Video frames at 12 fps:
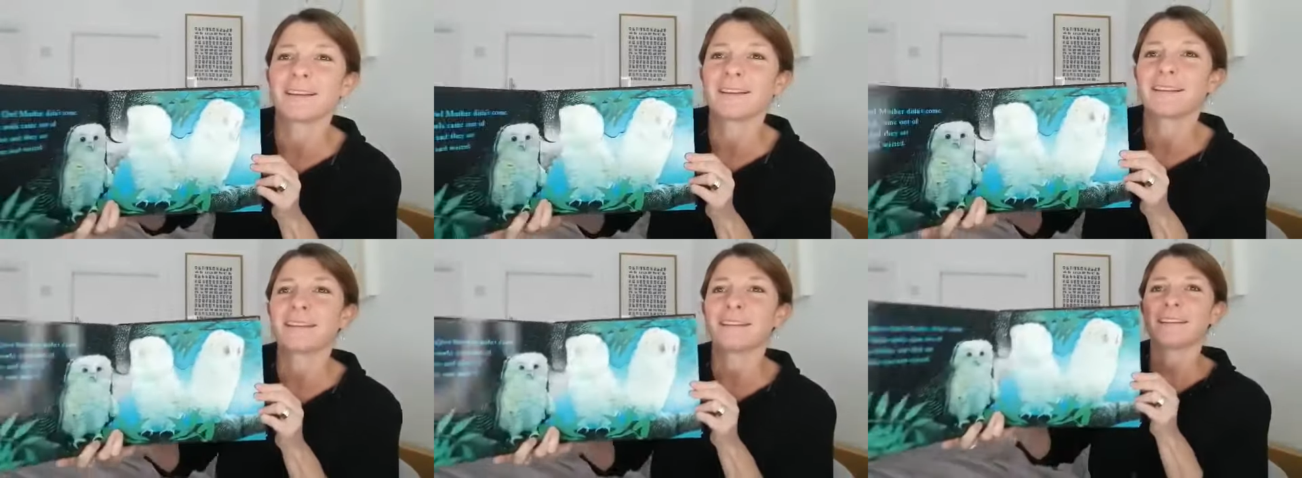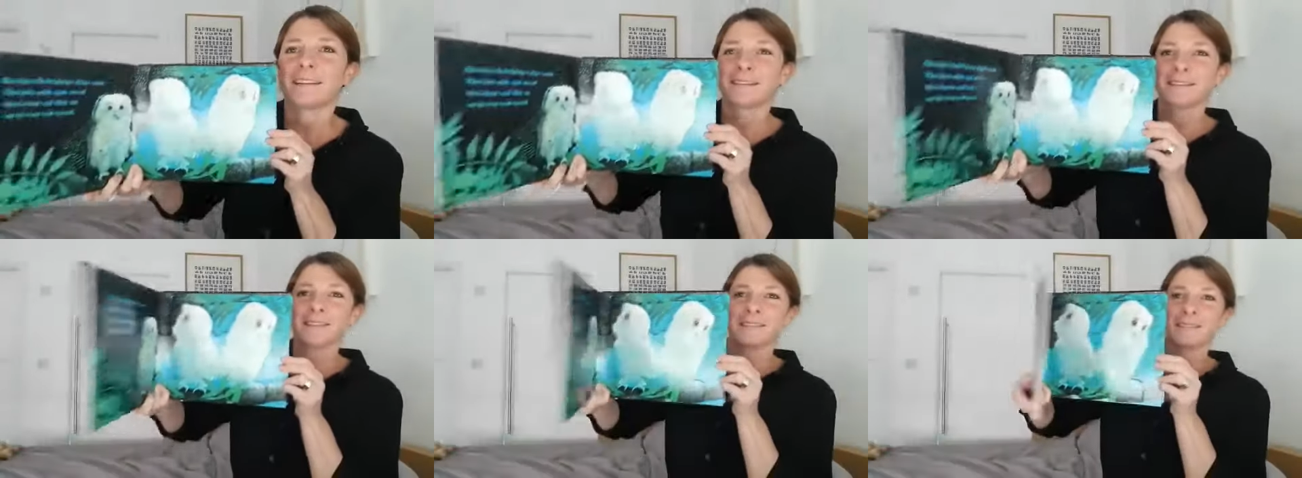
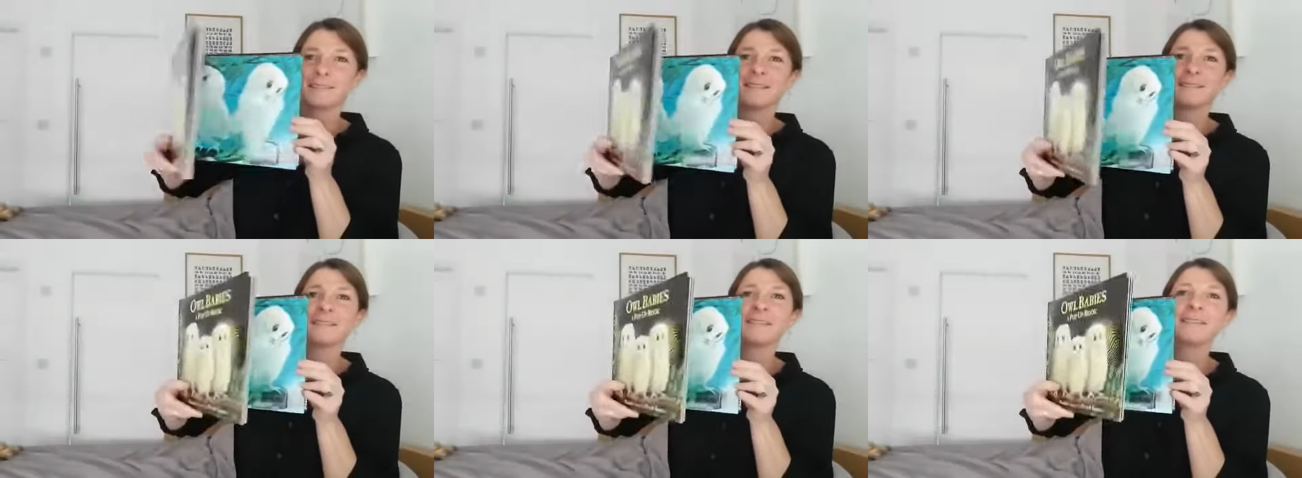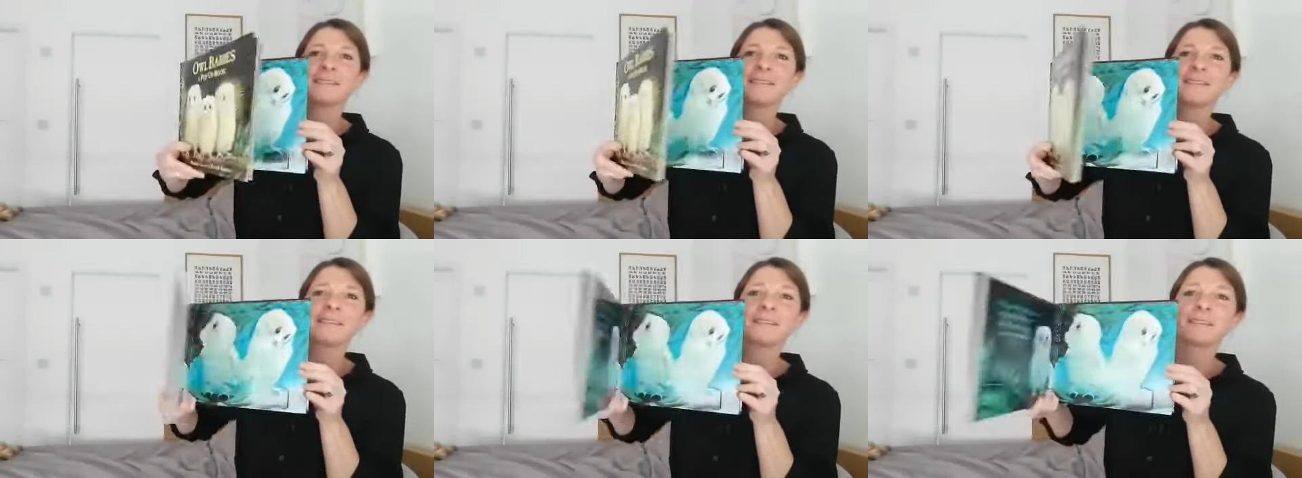
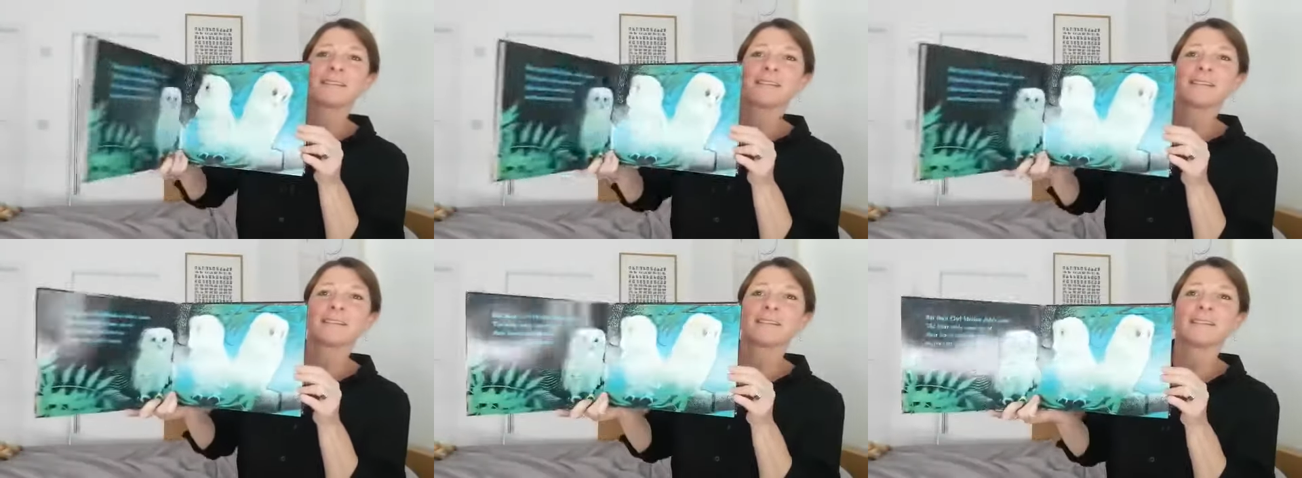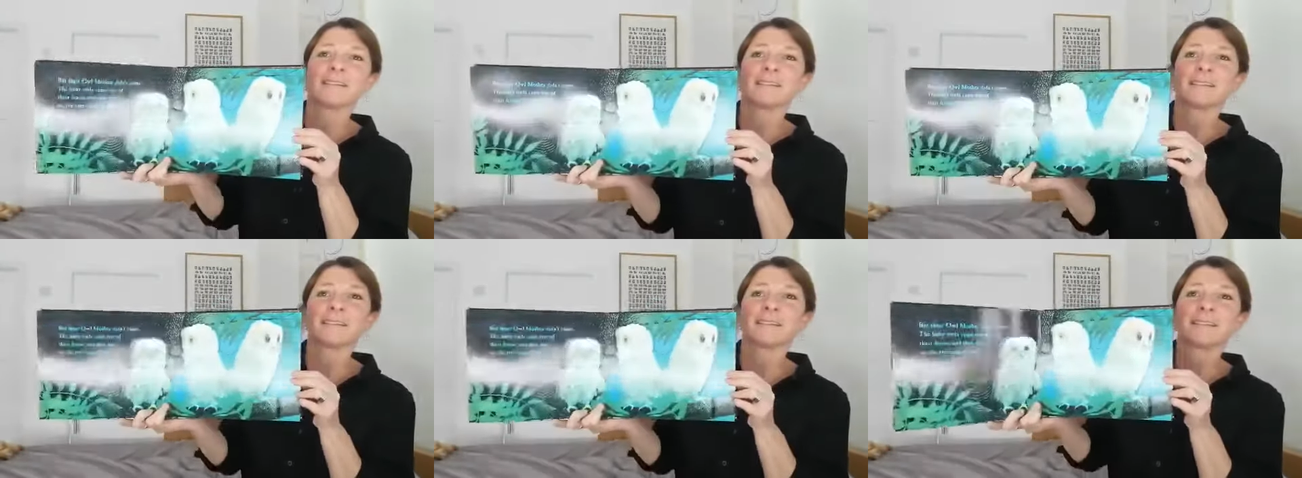
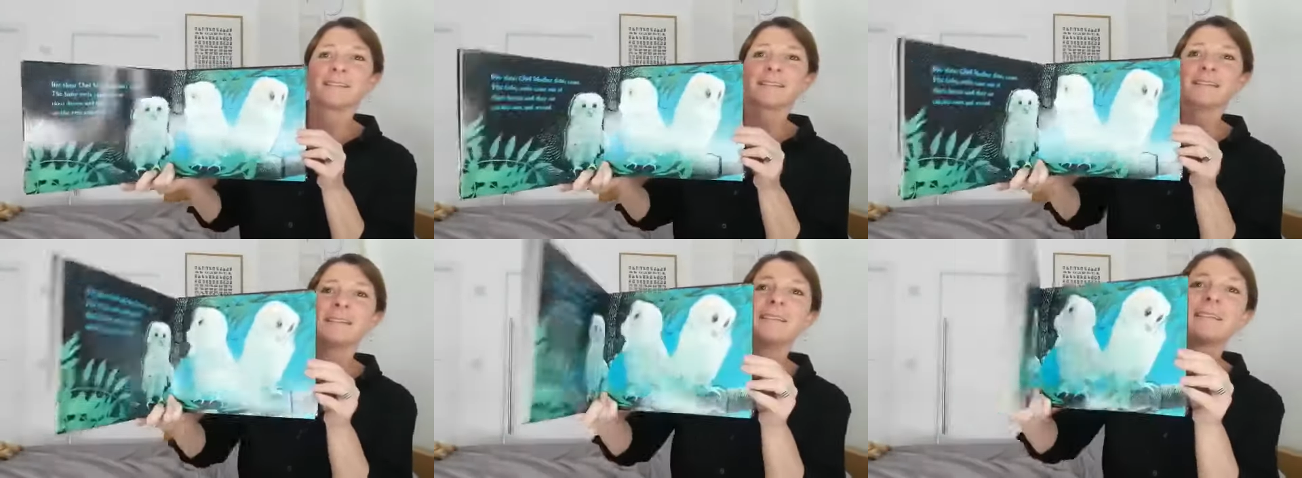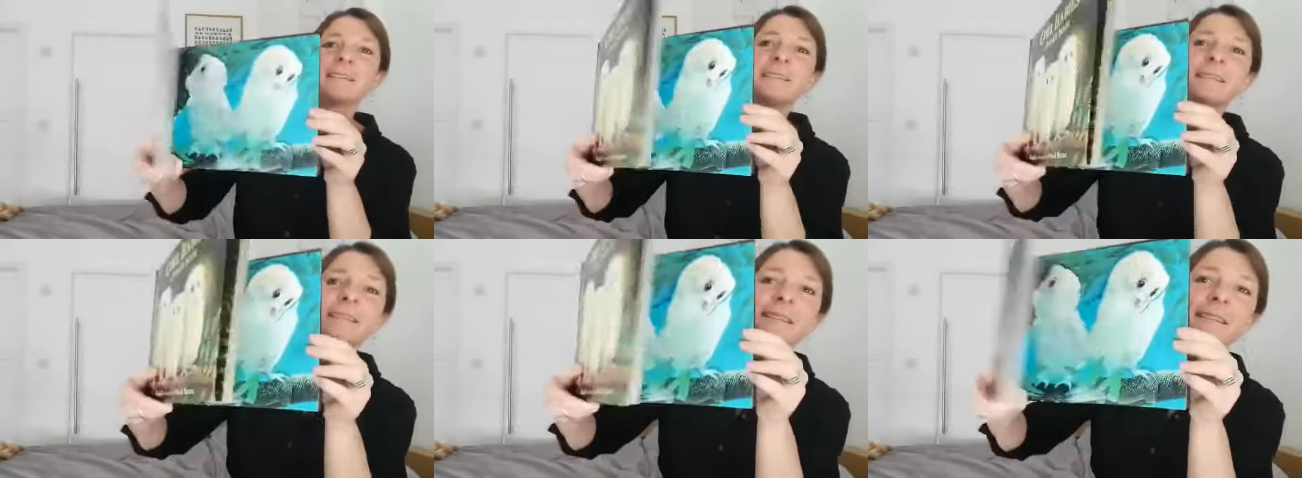
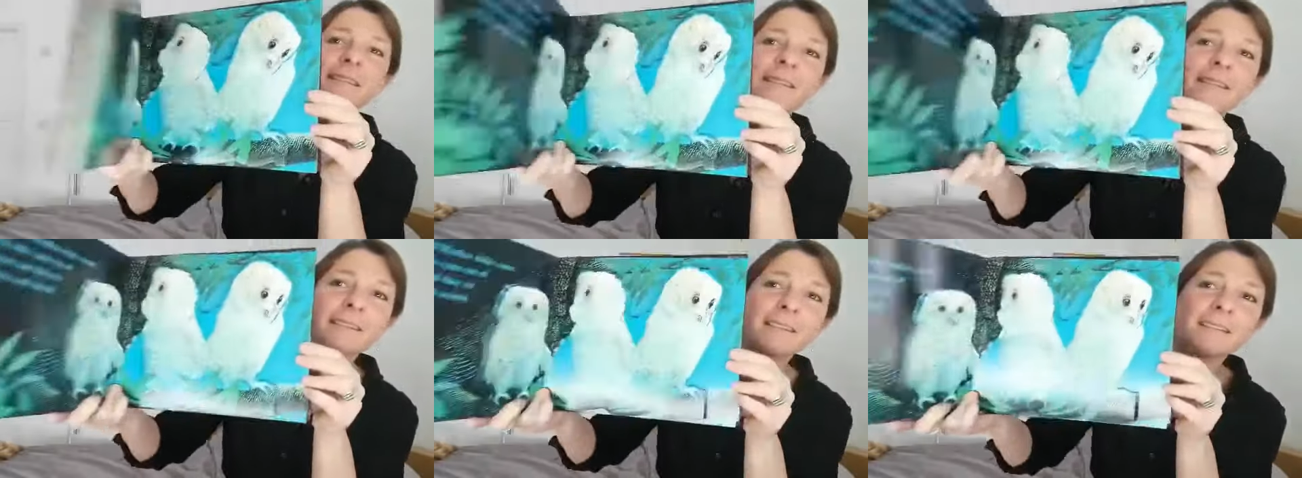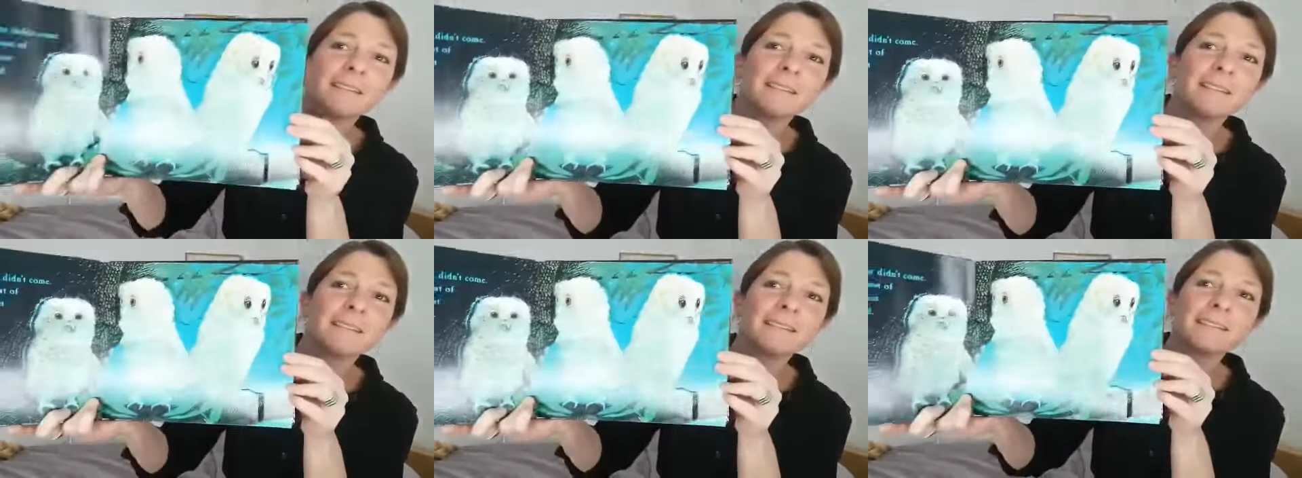
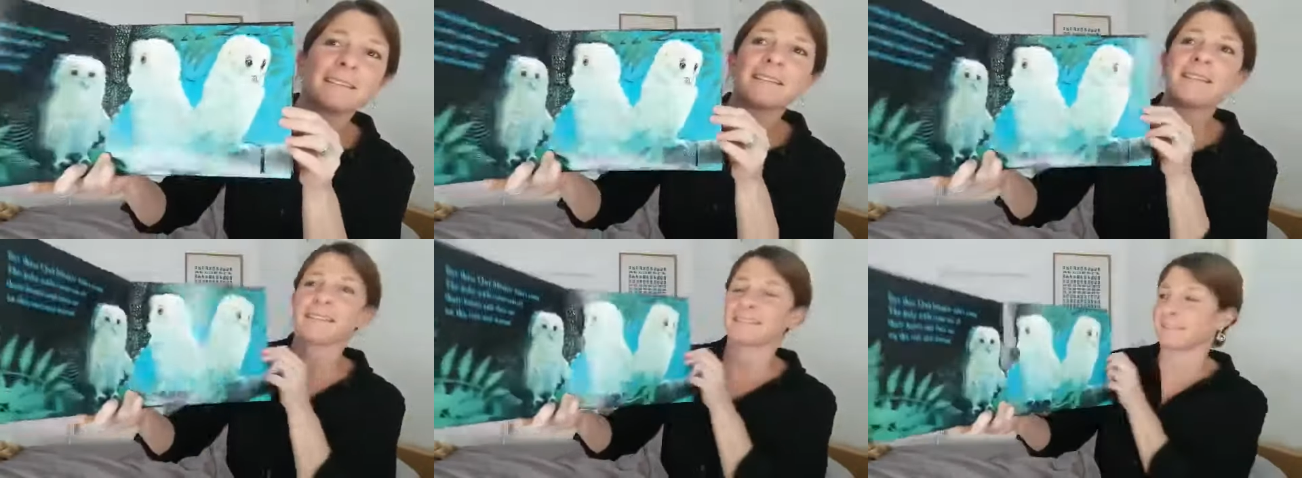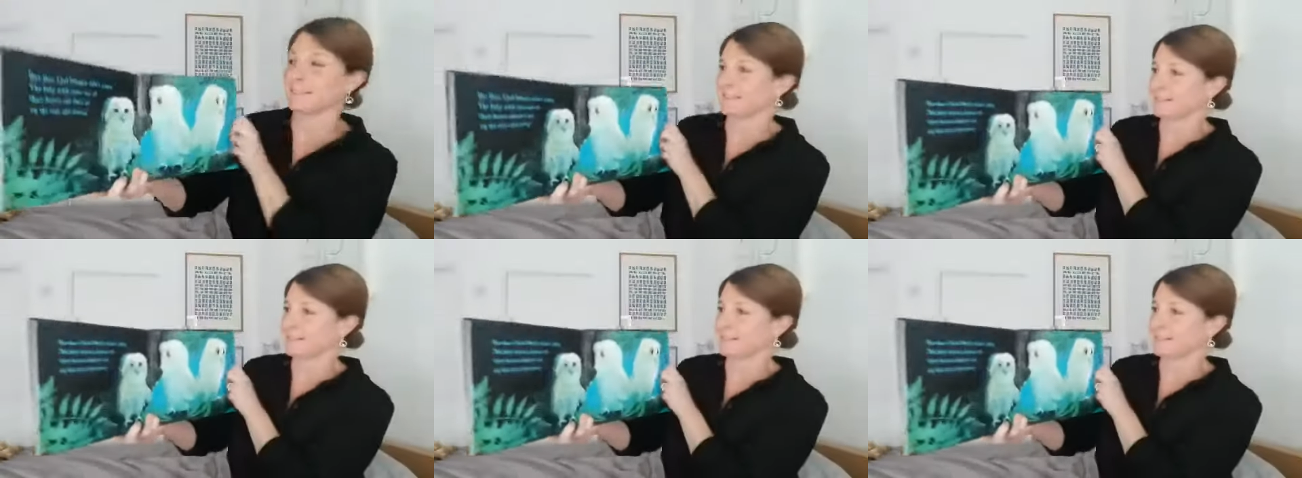No one is speaking in this clip.